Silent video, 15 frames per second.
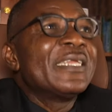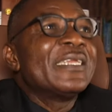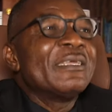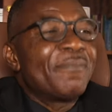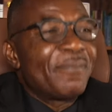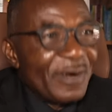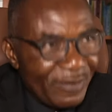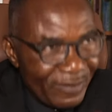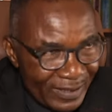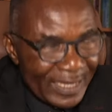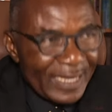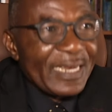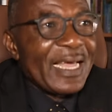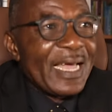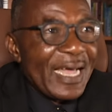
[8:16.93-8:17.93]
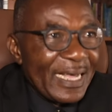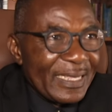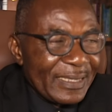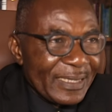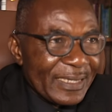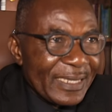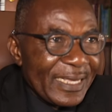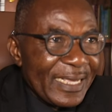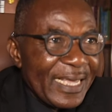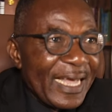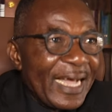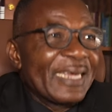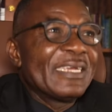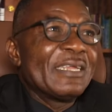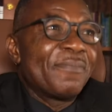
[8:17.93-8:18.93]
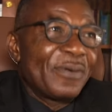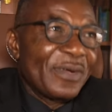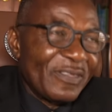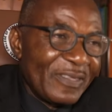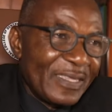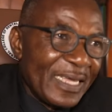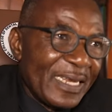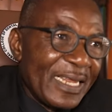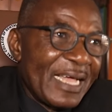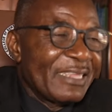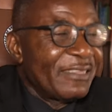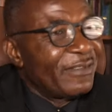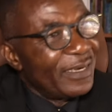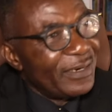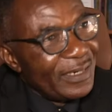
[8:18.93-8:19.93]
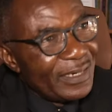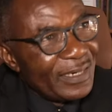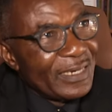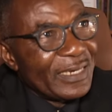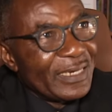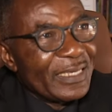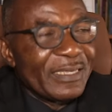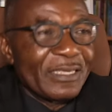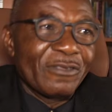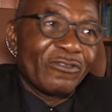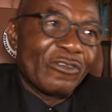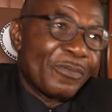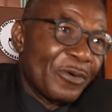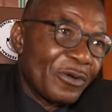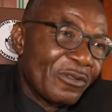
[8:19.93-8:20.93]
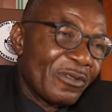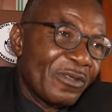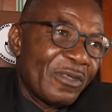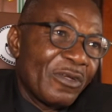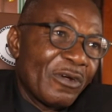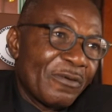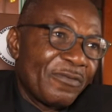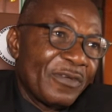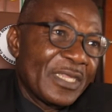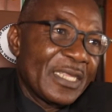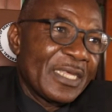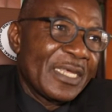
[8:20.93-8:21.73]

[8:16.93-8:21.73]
the president has it, and the president has said it. Is in support of it.